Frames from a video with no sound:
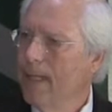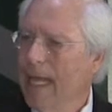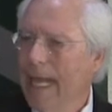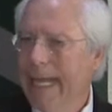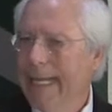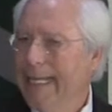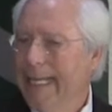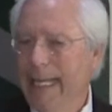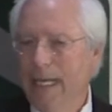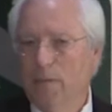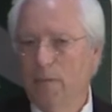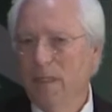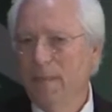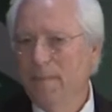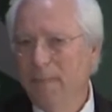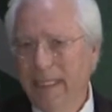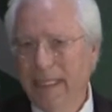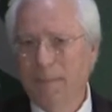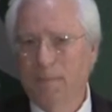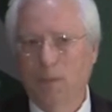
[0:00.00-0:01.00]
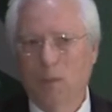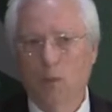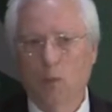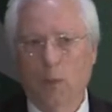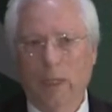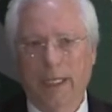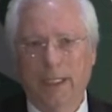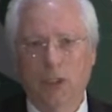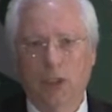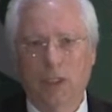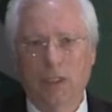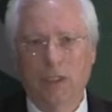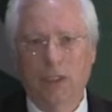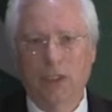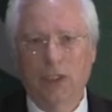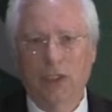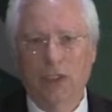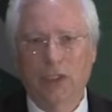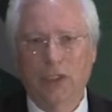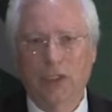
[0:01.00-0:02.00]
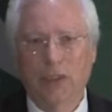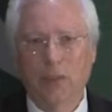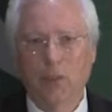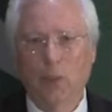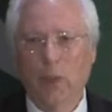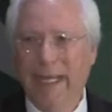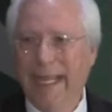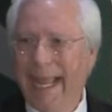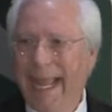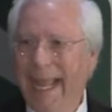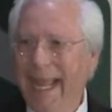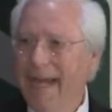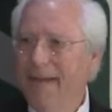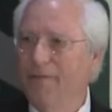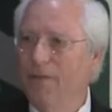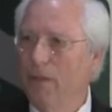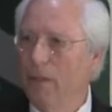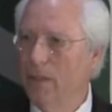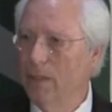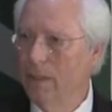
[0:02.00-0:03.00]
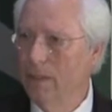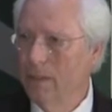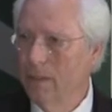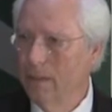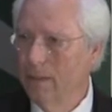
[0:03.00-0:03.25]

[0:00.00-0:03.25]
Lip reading: I can't remember when we ever